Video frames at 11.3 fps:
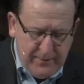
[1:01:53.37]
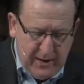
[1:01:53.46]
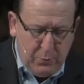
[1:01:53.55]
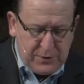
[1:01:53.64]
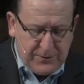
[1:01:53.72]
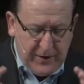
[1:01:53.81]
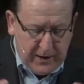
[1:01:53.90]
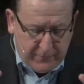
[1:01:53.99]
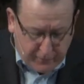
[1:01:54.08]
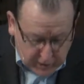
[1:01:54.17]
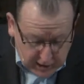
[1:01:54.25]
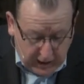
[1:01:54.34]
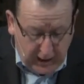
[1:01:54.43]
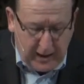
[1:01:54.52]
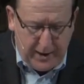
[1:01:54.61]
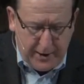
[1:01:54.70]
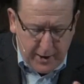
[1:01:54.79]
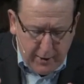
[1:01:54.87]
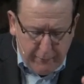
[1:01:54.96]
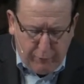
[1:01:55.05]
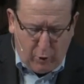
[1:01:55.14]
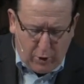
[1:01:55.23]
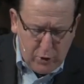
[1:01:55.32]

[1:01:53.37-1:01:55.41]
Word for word: It was fitting for God, for